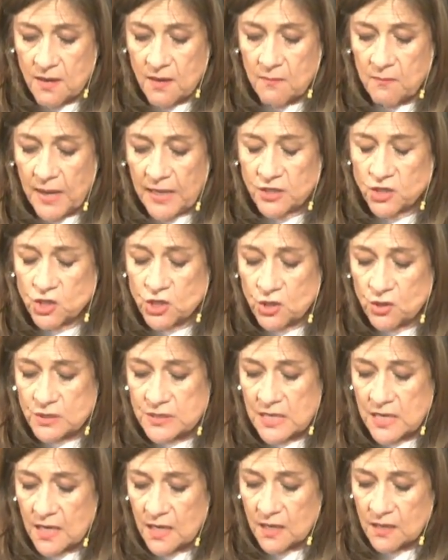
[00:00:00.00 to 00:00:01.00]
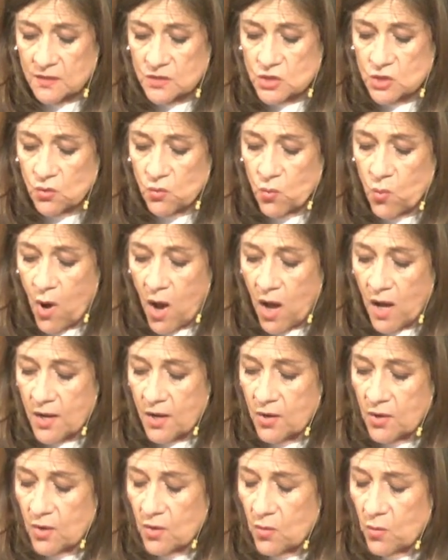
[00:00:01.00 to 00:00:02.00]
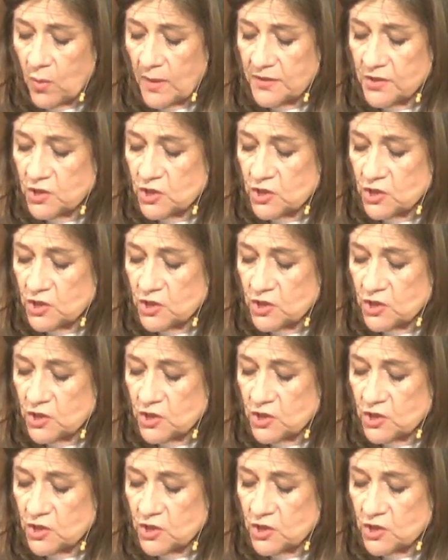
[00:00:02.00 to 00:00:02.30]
by choosing to walk with